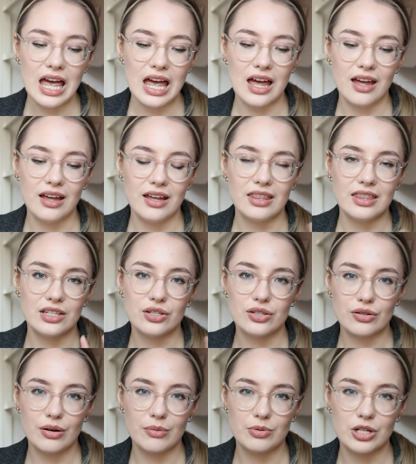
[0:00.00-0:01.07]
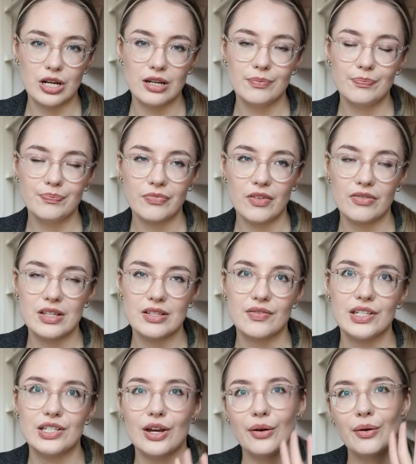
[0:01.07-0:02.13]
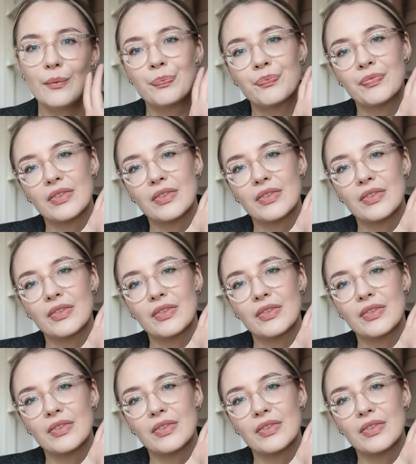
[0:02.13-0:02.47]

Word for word: in the description of this video.